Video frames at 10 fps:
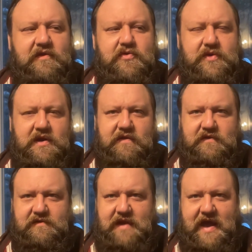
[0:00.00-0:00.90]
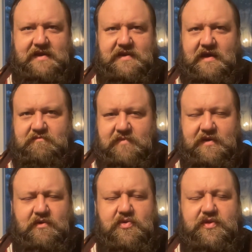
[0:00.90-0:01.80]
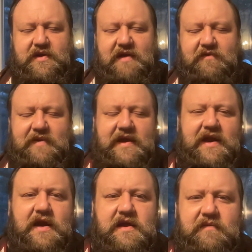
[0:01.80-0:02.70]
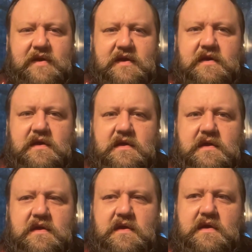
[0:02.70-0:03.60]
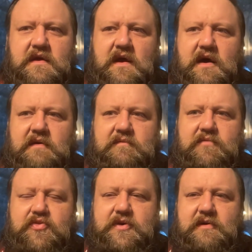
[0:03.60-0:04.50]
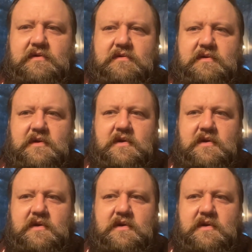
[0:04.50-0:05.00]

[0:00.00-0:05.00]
there's another 9, 10 bills that never make it out of committee. The